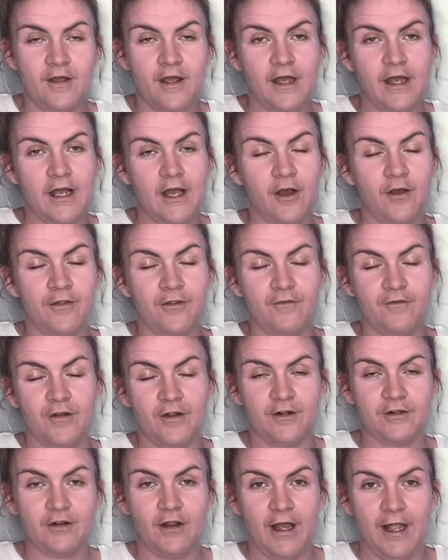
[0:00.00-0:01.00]
on the
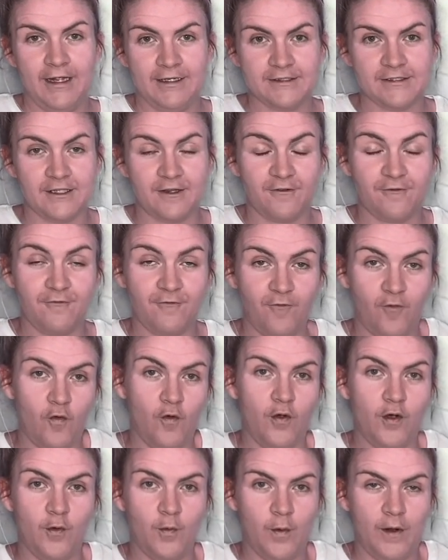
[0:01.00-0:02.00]
vertical axis, 4
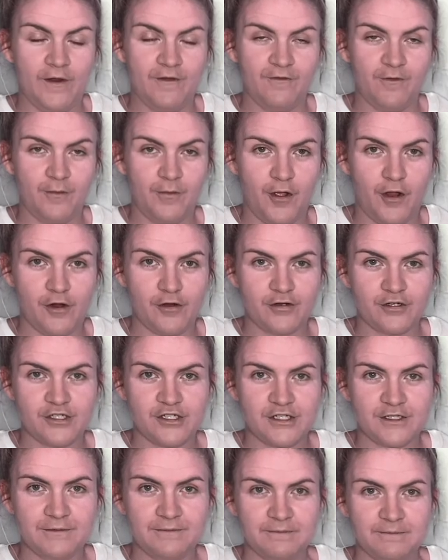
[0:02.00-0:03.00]
away from the origin.